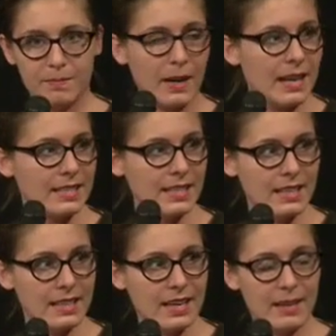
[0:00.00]
partying,
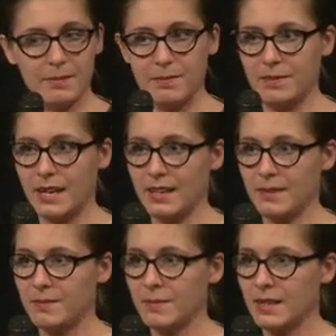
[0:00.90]
and they
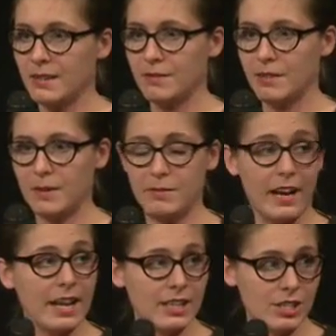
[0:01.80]

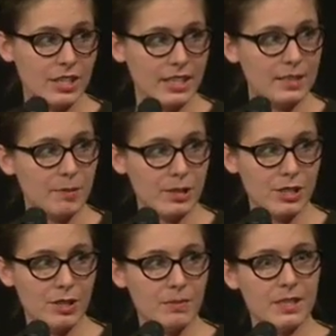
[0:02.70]
vanished, and it's
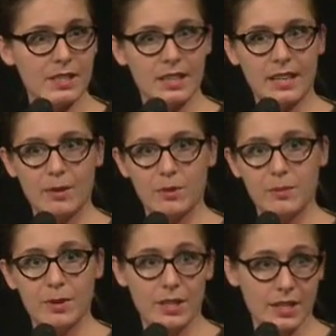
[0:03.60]
presumed that they were
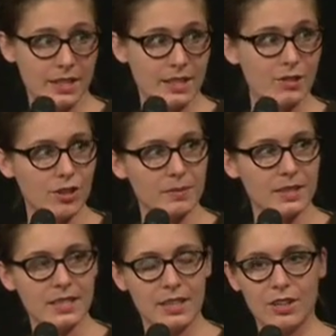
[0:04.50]
murdered and then dropped
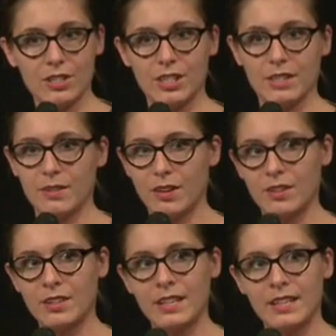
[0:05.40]
into the ocean,